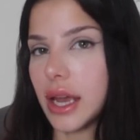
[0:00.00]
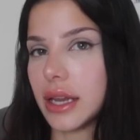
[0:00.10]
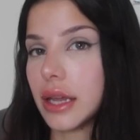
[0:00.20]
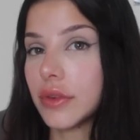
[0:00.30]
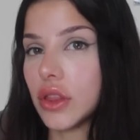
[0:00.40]
And
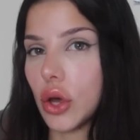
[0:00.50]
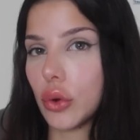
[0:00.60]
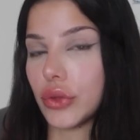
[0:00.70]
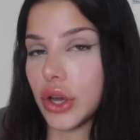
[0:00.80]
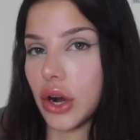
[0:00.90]
even though
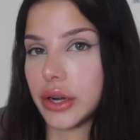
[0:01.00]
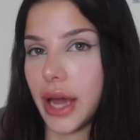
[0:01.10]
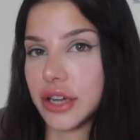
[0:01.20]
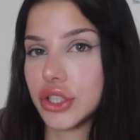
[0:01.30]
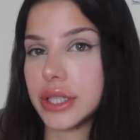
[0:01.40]
the
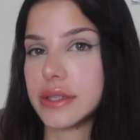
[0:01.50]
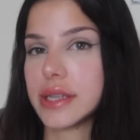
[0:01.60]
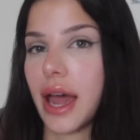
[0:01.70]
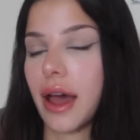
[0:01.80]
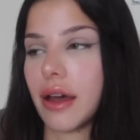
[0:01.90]
Kardashians
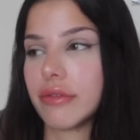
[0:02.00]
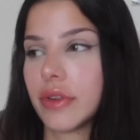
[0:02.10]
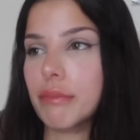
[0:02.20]
have